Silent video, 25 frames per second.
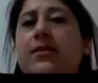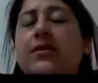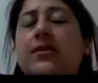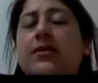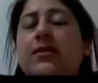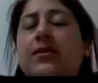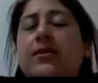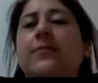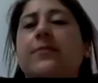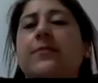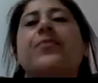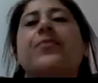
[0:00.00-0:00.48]

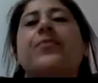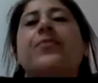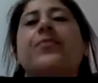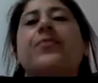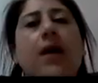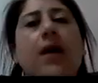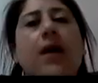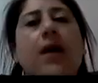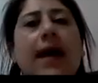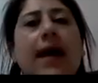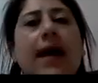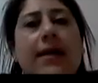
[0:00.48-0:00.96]
So at
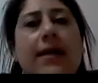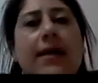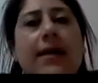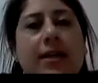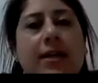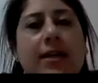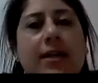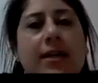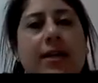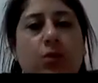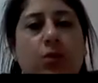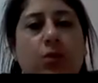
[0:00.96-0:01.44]
all
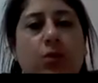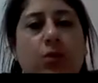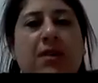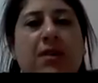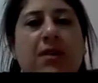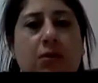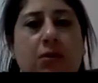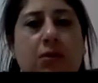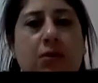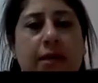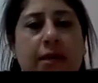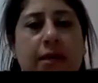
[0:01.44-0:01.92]
points,
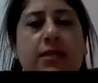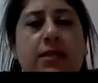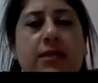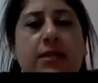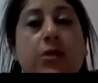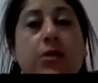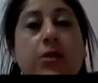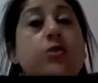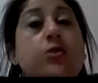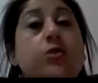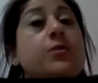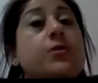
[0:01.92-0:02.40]
alienation
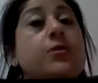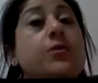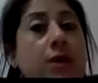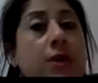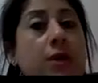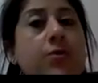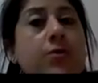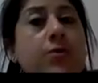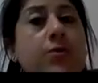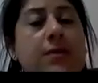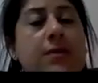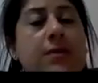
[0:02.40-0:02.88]
will be felt by
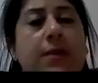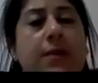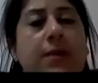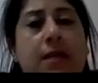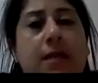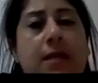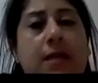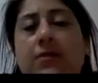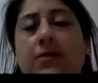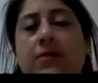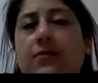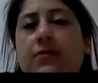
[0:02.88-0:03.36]
individuals,
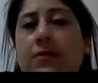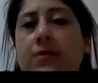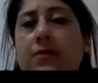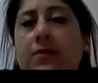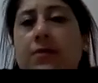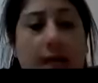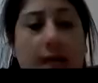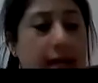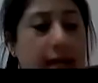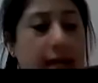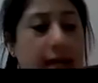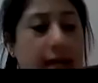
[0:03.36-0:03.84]

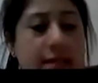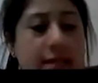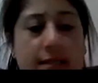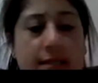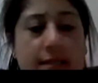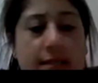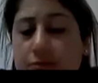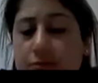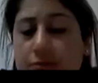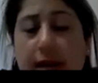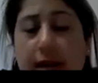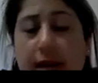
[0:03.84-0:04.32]
irrespective of the
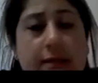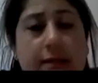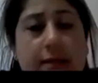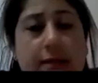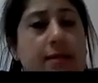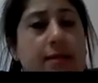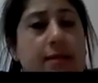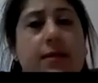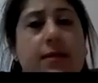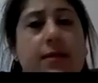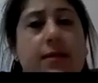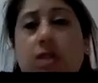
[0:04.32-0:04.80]
class,
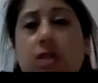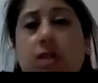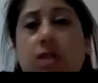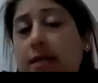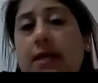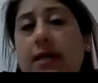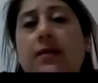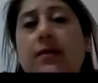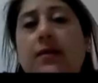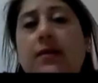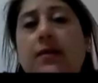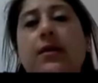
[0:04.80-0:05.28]
the race,
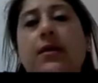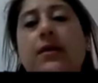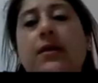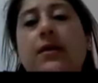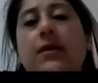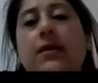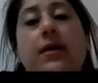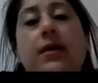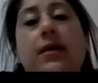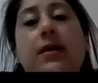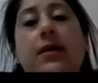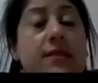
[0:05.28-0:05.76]
the gender.
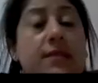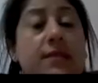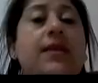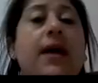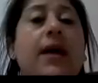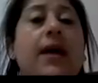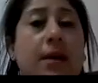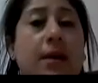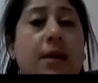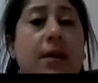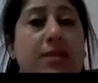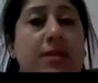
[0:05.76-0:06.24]
Is
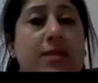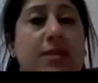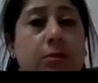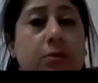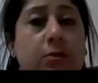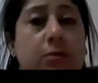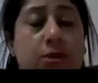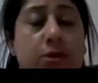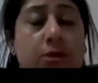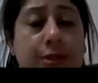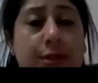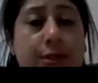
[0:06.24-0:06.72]
that a
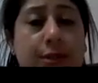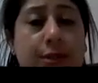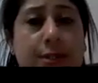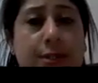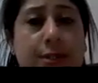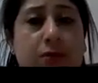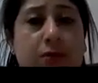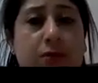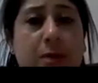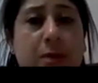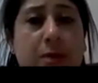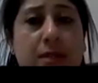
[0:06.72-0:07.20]
possible
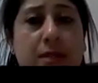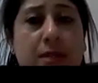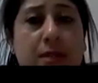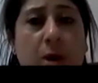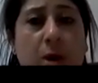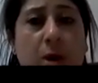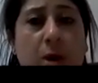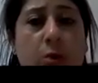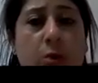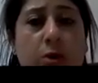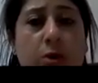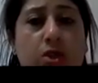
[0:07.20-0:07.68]
discursive piece you
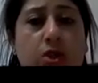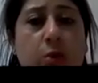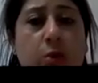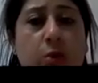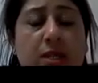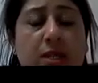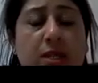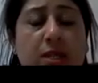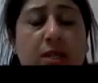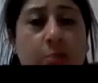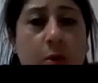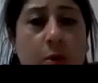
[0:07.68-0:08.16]
might want to
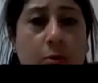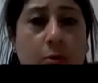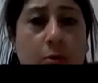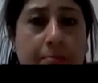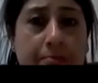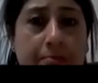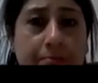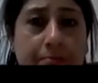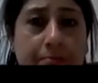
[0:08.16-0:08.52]
explore?